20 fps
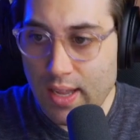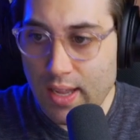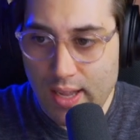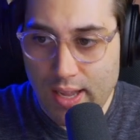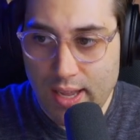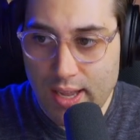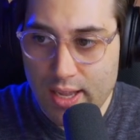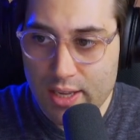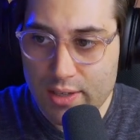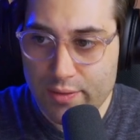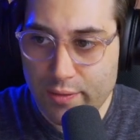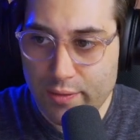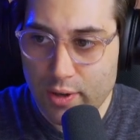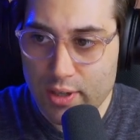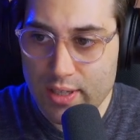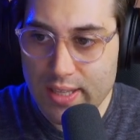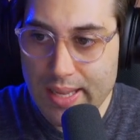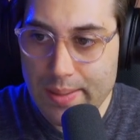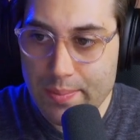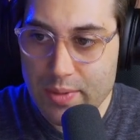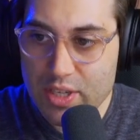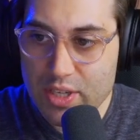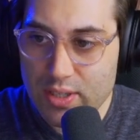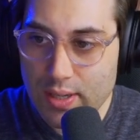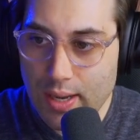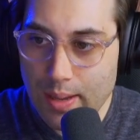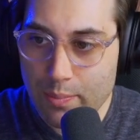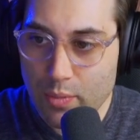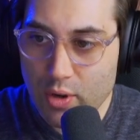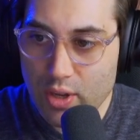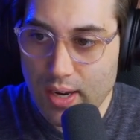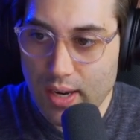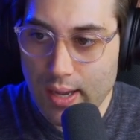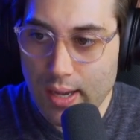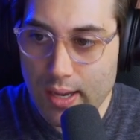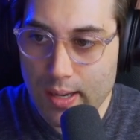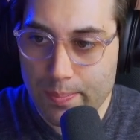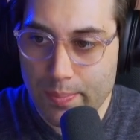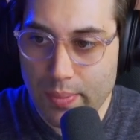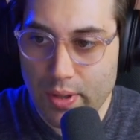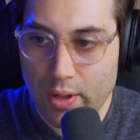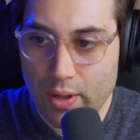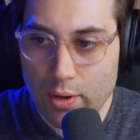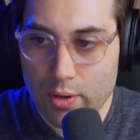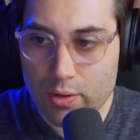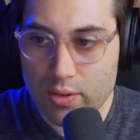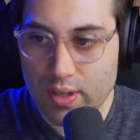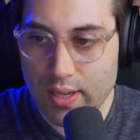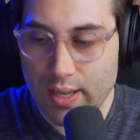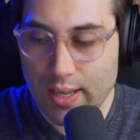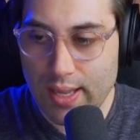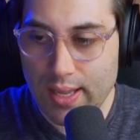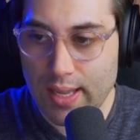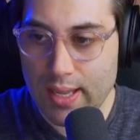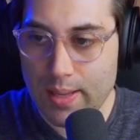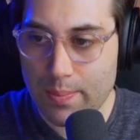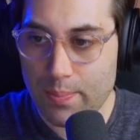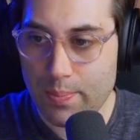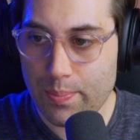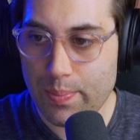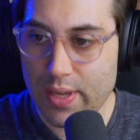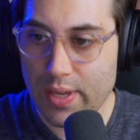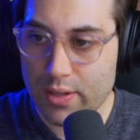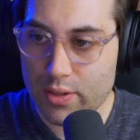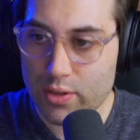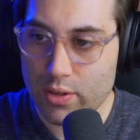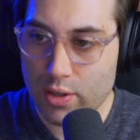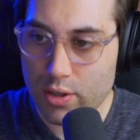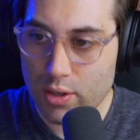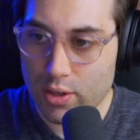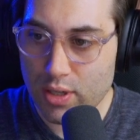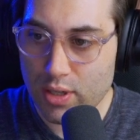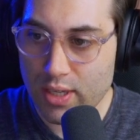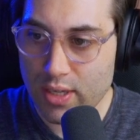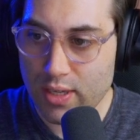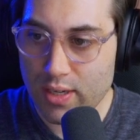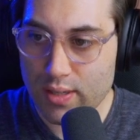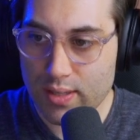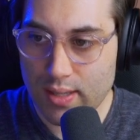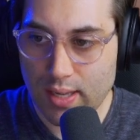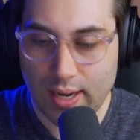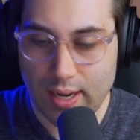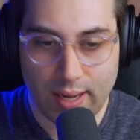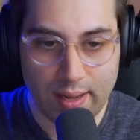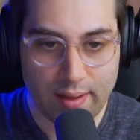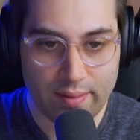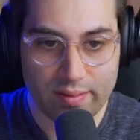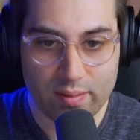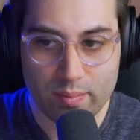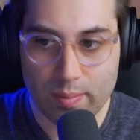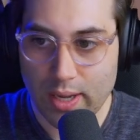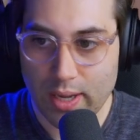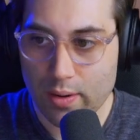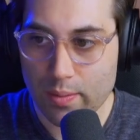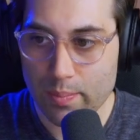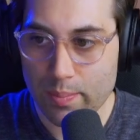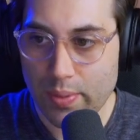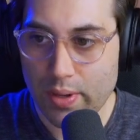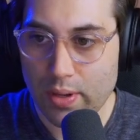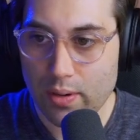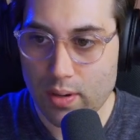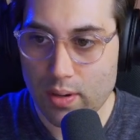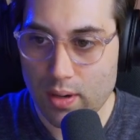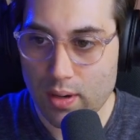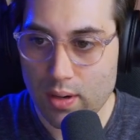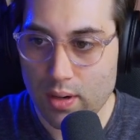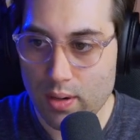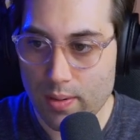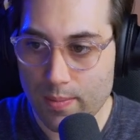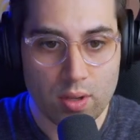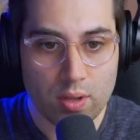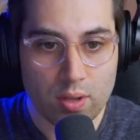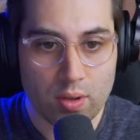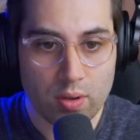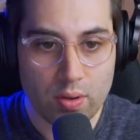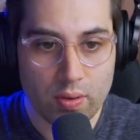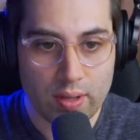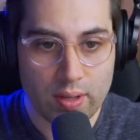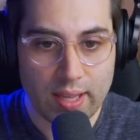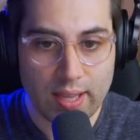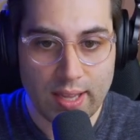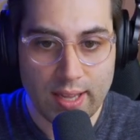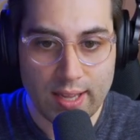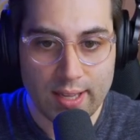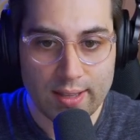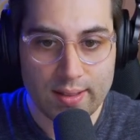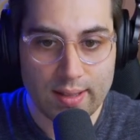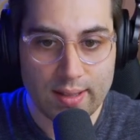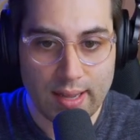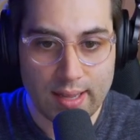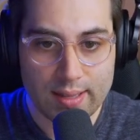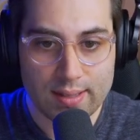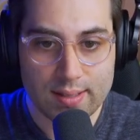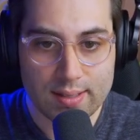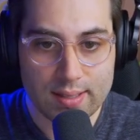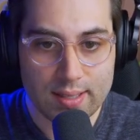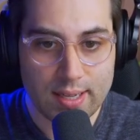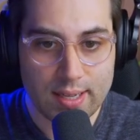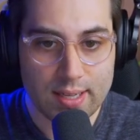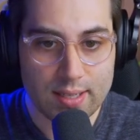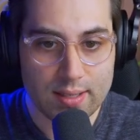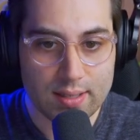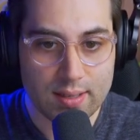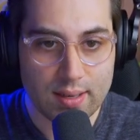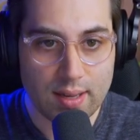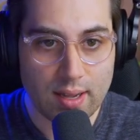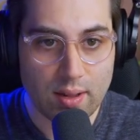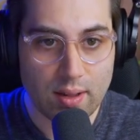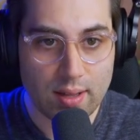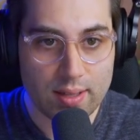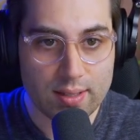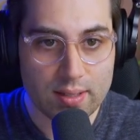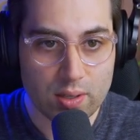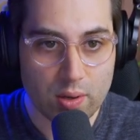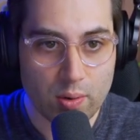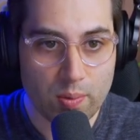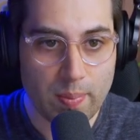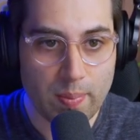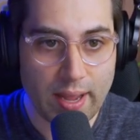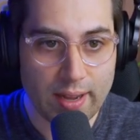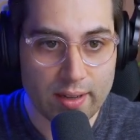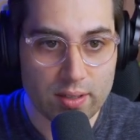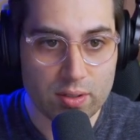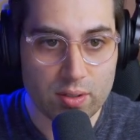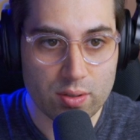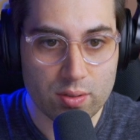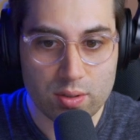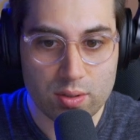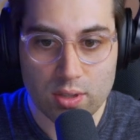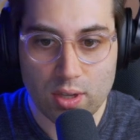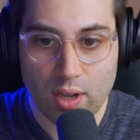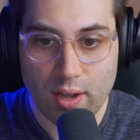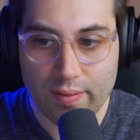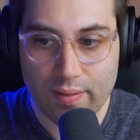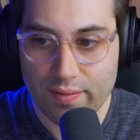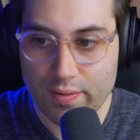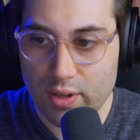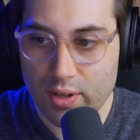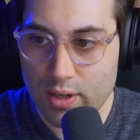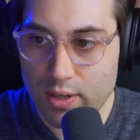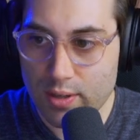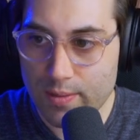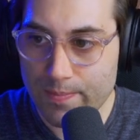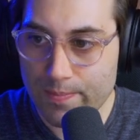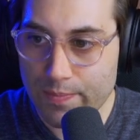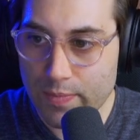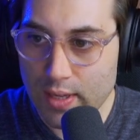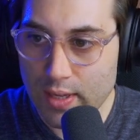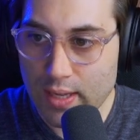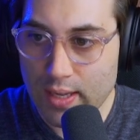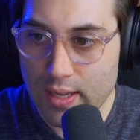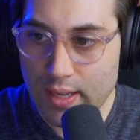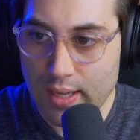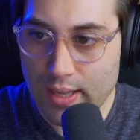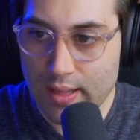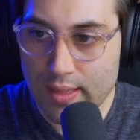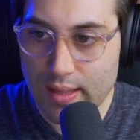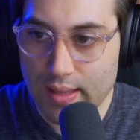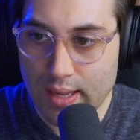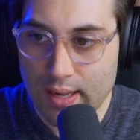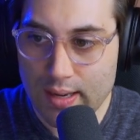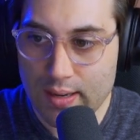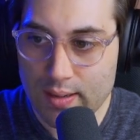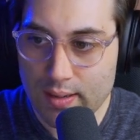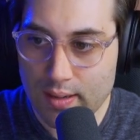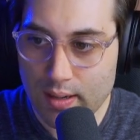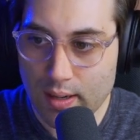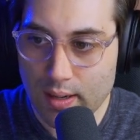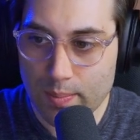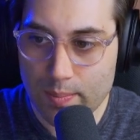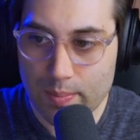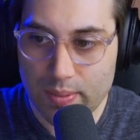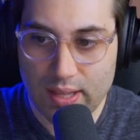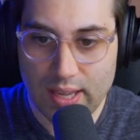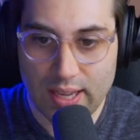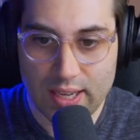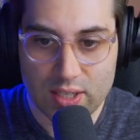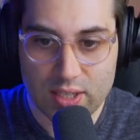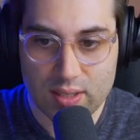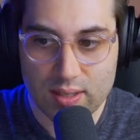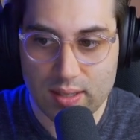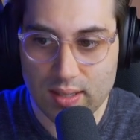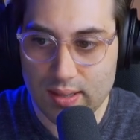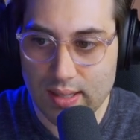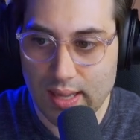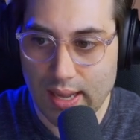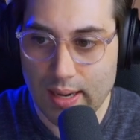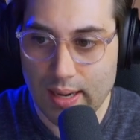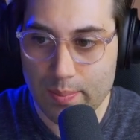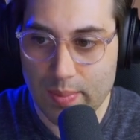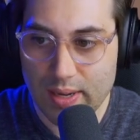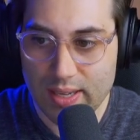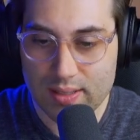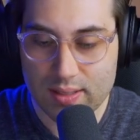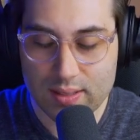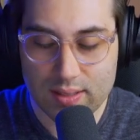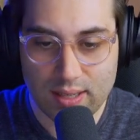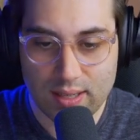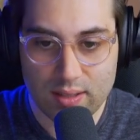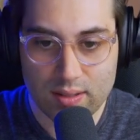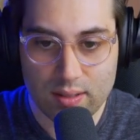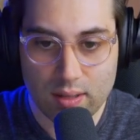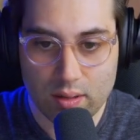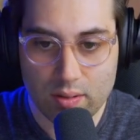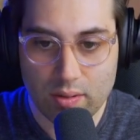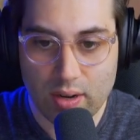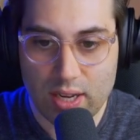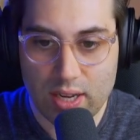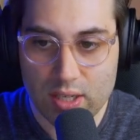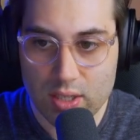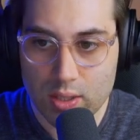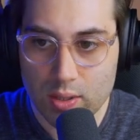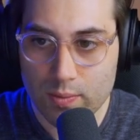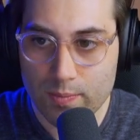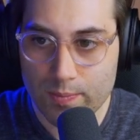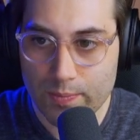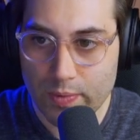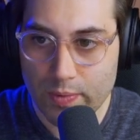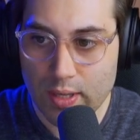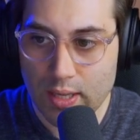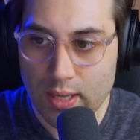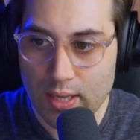And for the image, I'm gonna upload a picture here that I have on my computer. Okay, that's it. Now let's go back to Softr and then update the database integration.